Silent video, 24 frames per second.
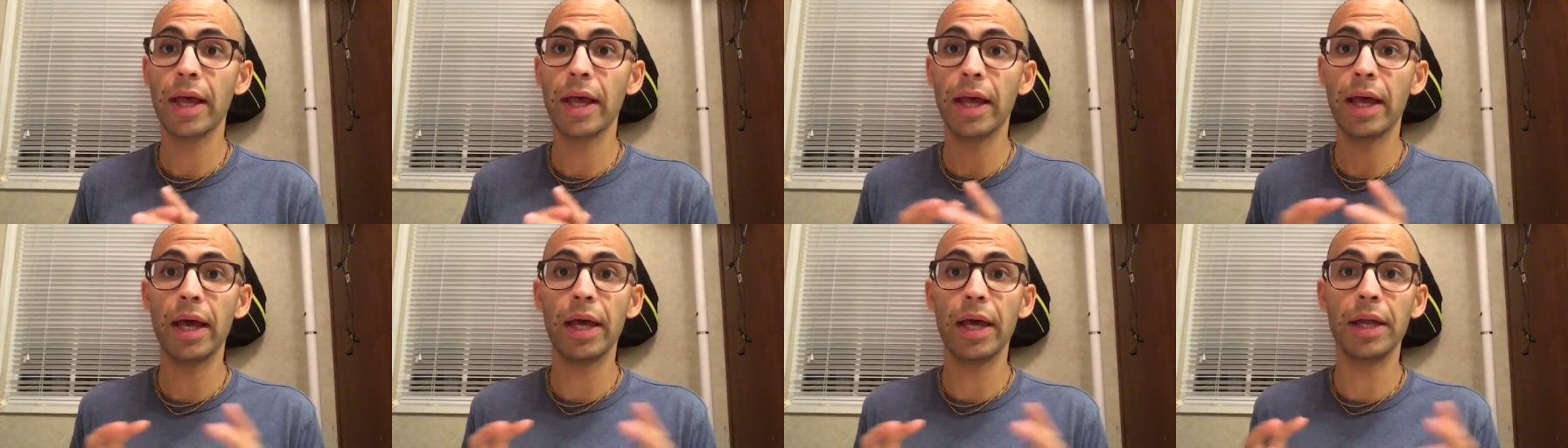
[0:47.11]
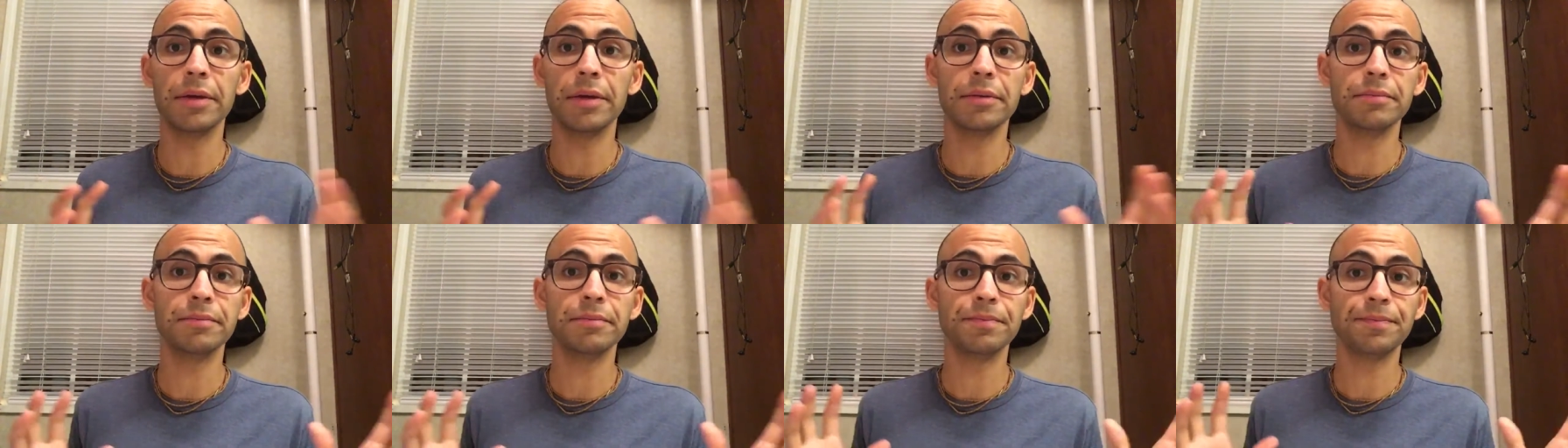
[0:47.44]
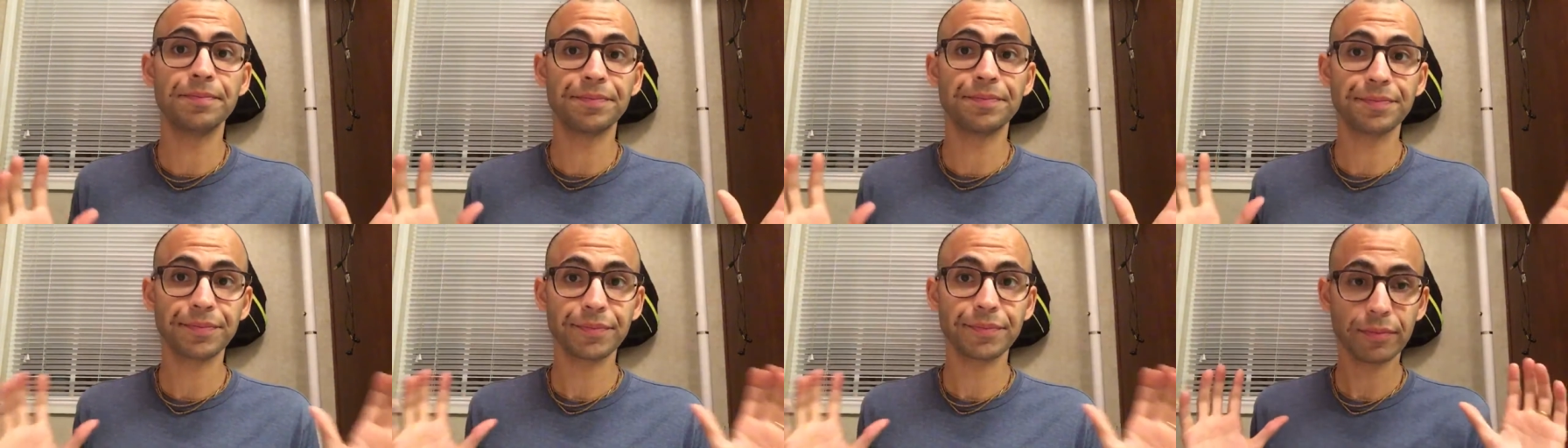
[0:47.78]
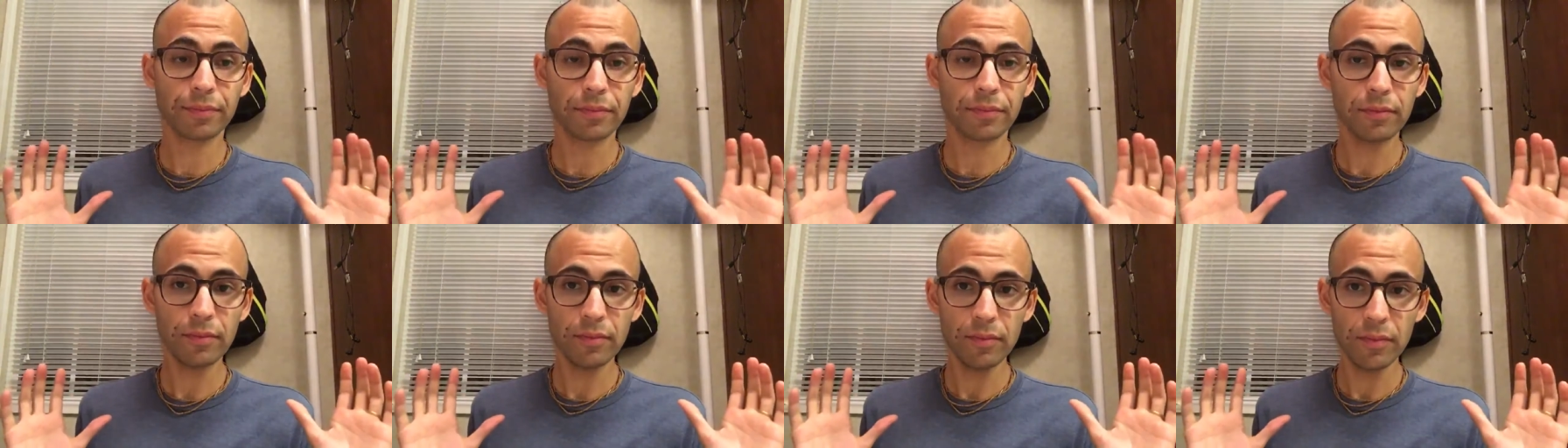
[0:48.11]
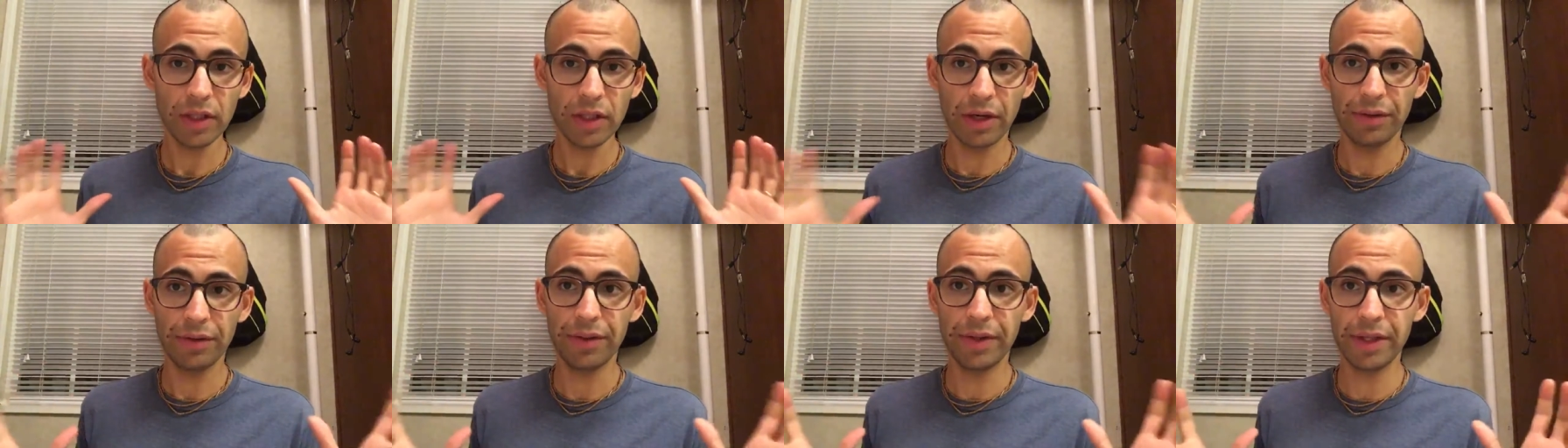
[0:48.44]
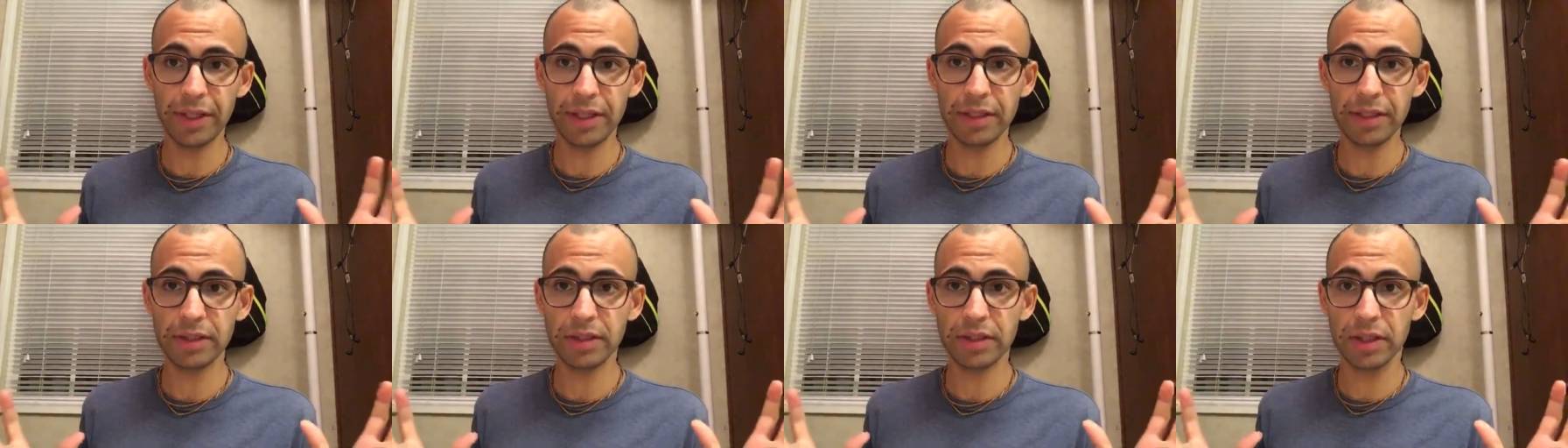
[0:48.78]
And
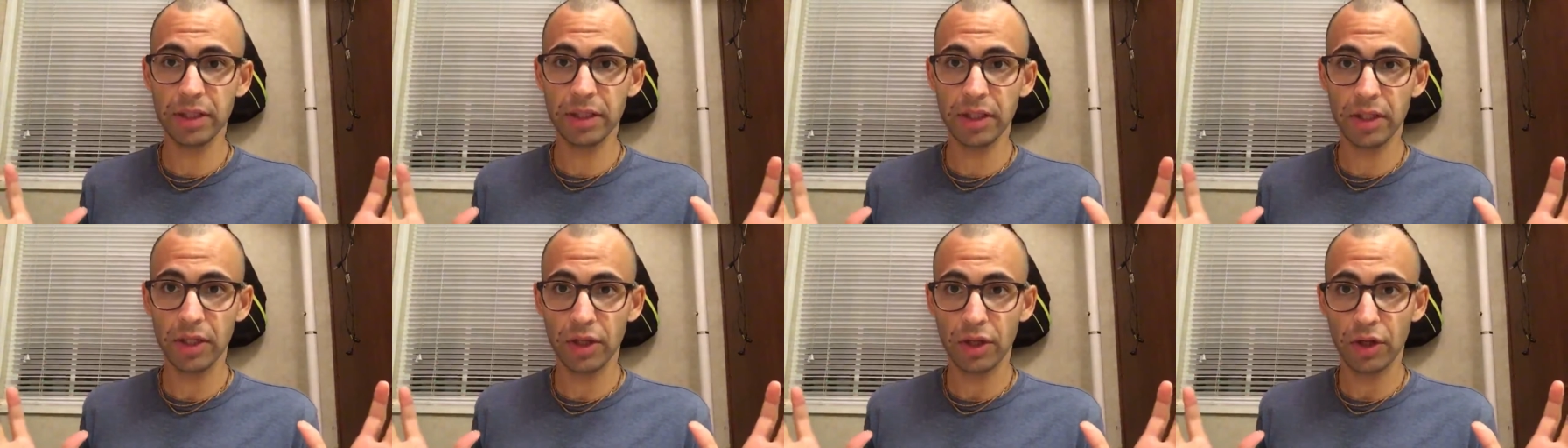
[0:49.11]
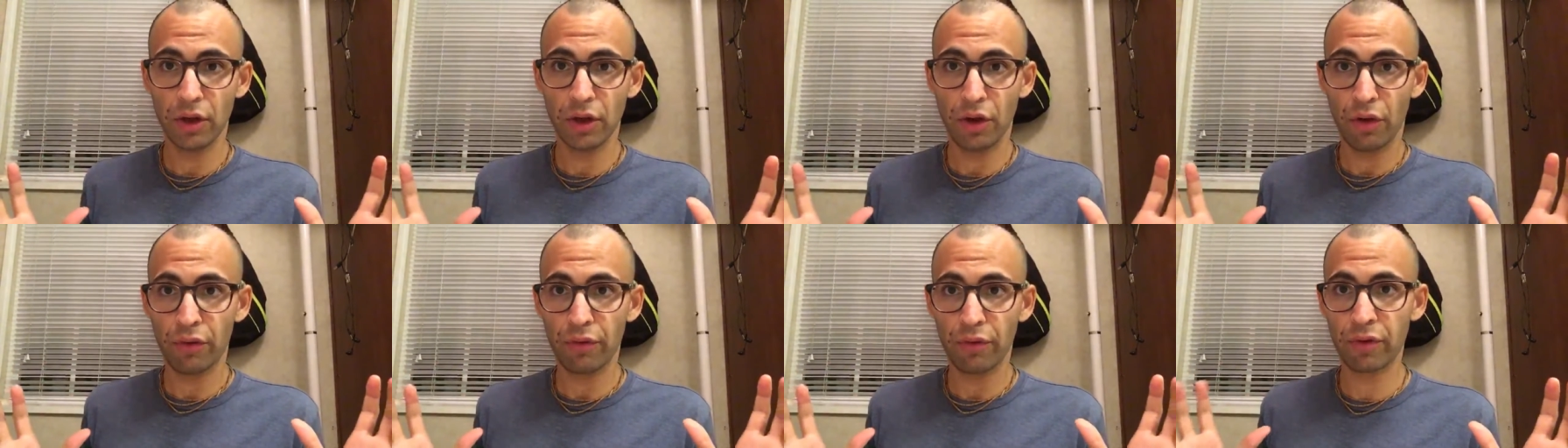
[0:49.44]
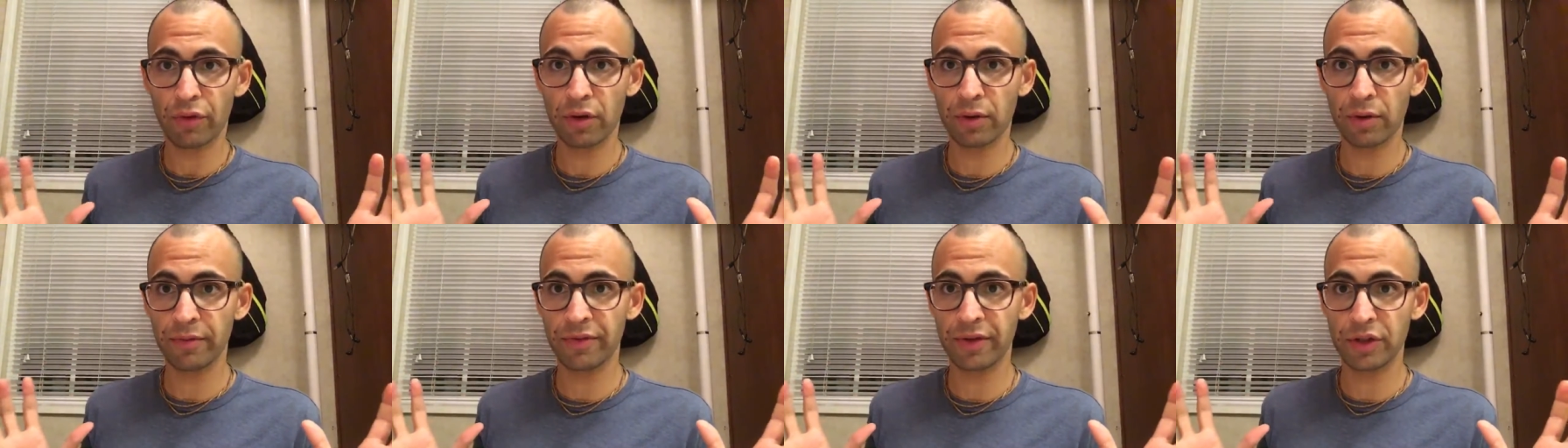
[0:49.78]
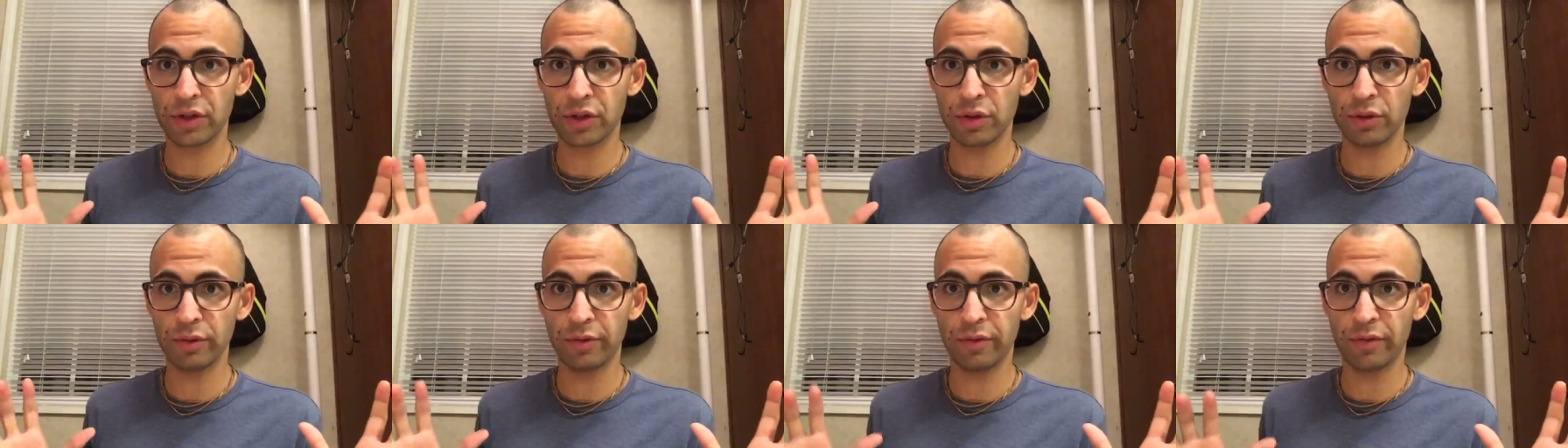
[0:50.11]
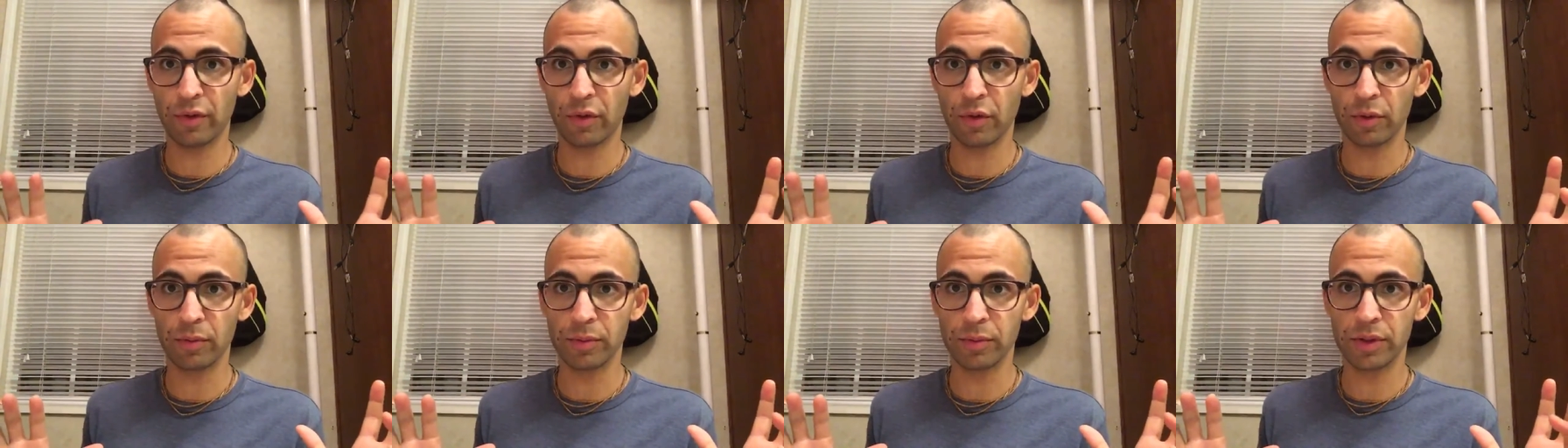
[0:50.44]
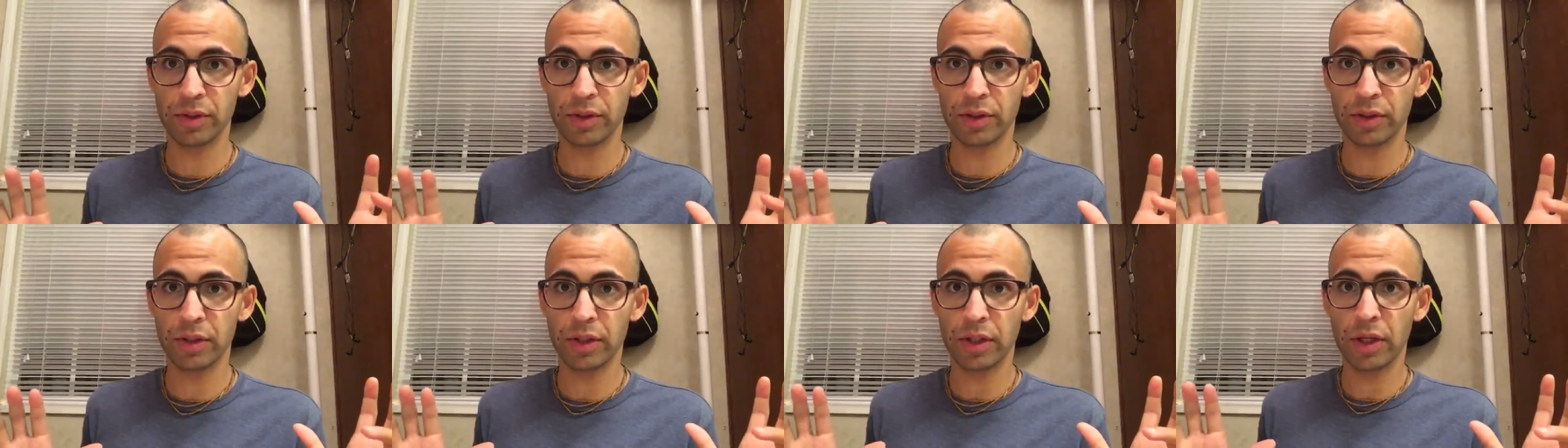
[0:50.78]
these four-armed Vishnu
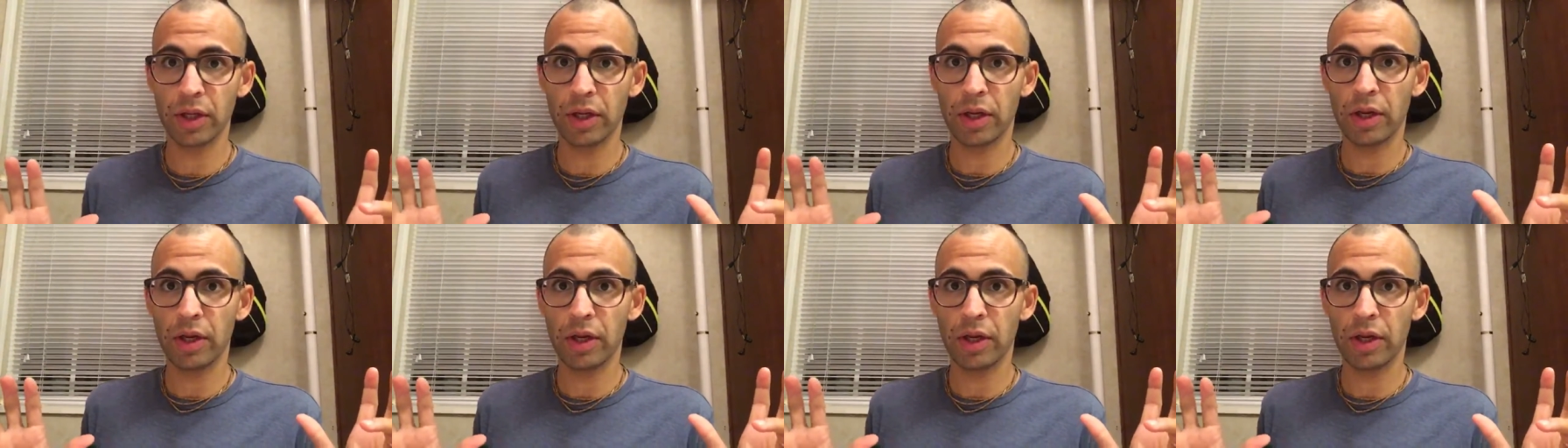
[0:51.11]
forms